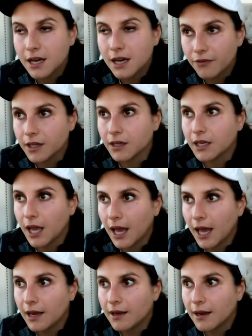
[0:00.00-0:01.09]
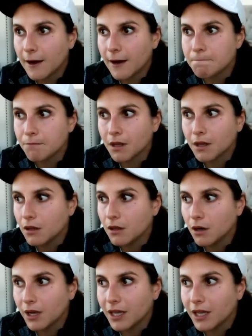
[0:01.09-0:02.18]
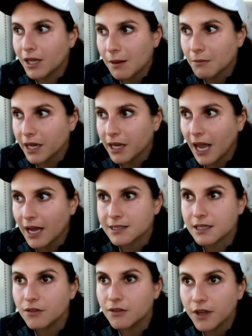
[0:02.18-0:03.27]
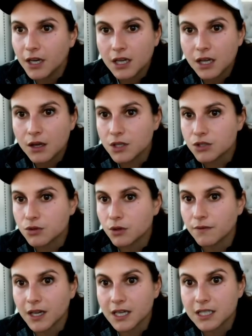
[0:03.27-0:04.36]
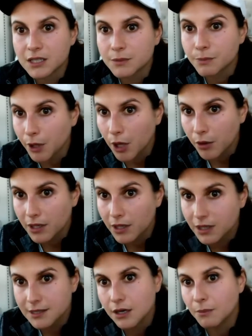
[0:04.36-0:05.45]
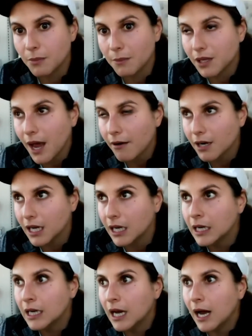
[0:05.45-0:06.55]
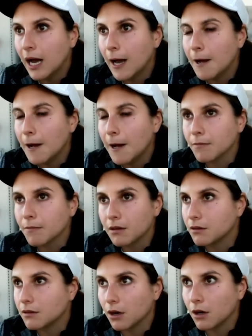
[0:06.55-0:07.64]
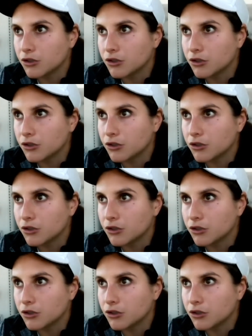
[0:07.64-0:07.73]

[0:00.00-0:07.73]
definitely. And a game like Axie Infinity, which sort of exploded this year in popularity, they're